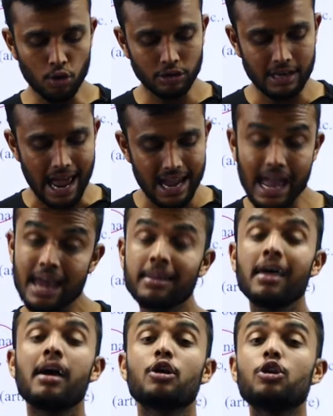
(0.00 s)
You try
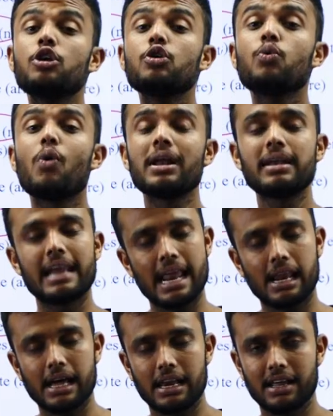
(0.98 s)
a new one
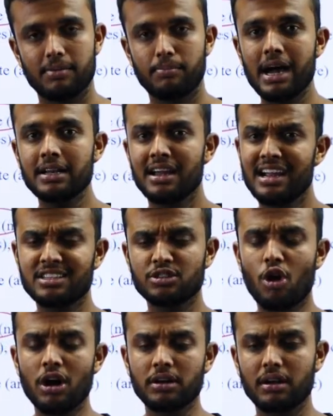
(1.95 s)
nail color, but it's
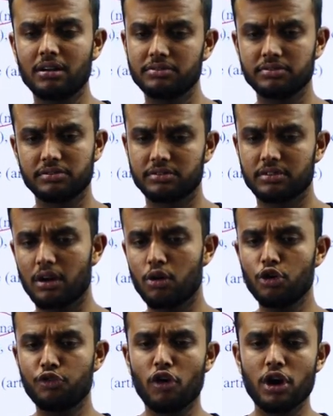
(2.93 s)
not
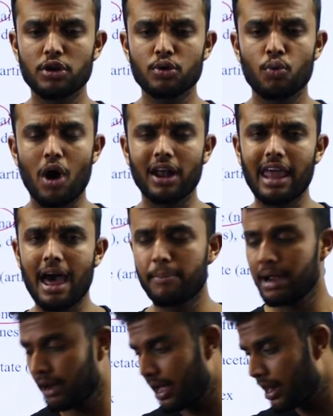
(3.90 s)
good for you. What
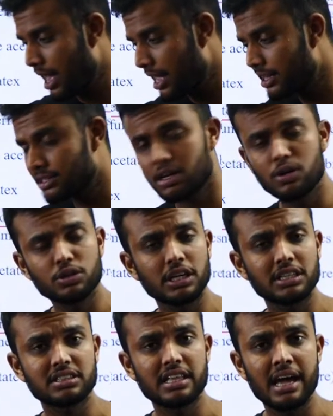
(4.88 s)
happened? In other
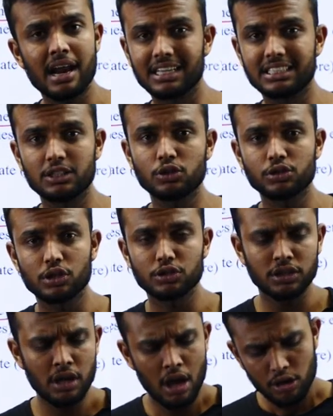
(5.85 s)
solution is there, acetone
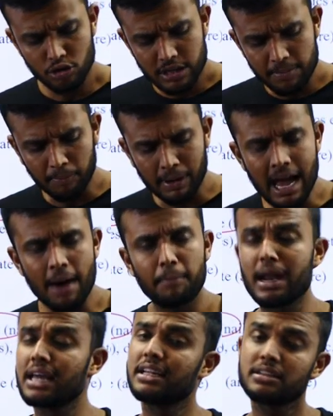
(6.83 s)
solution, you simply
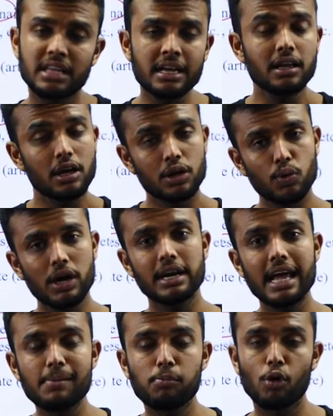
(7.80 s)
apply that, then your
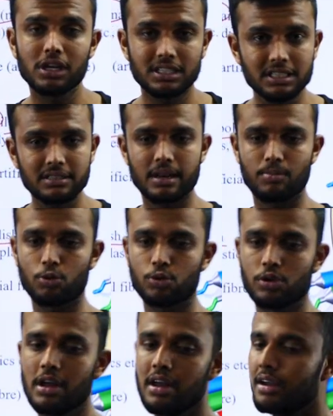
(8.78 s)
nail polish is removed.